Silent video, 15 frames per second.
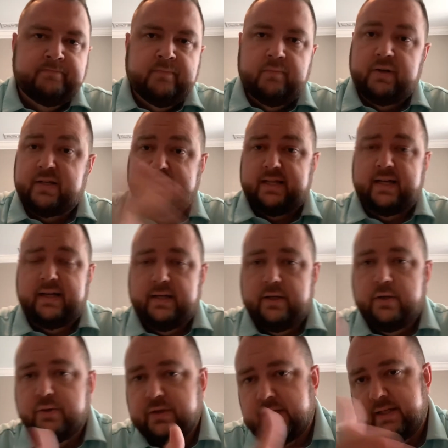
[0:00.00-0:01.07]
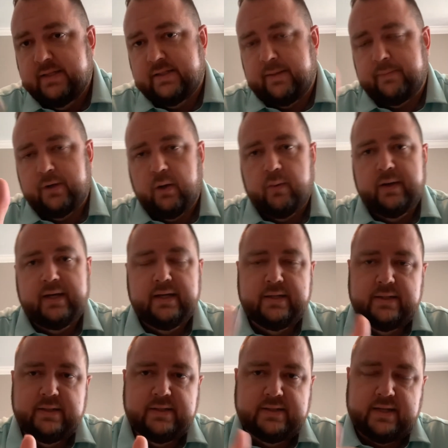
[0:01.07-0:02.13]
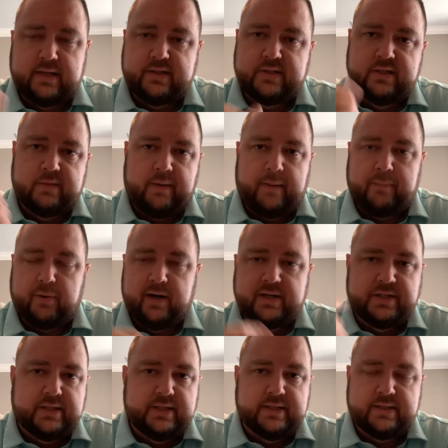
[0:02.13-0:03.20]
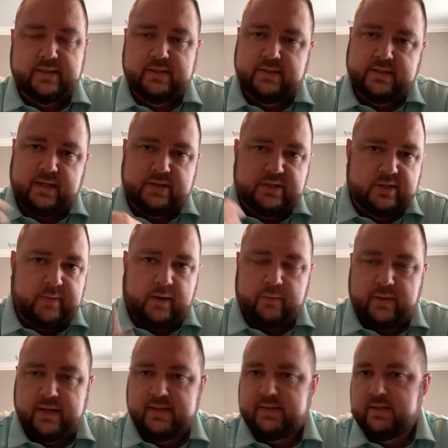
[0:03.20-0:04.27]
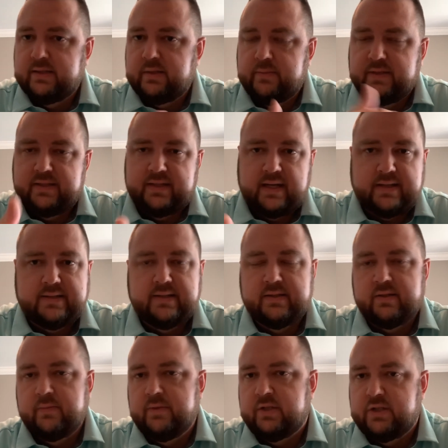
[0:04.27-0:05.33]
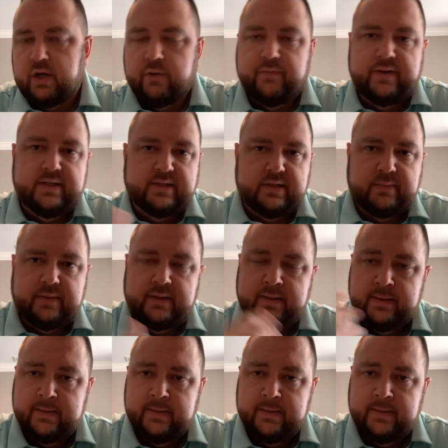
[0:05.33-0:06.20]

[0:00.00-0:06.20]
because that usually ends up going into discussions about prejudice and discussions about racism and sexism and chauvinism and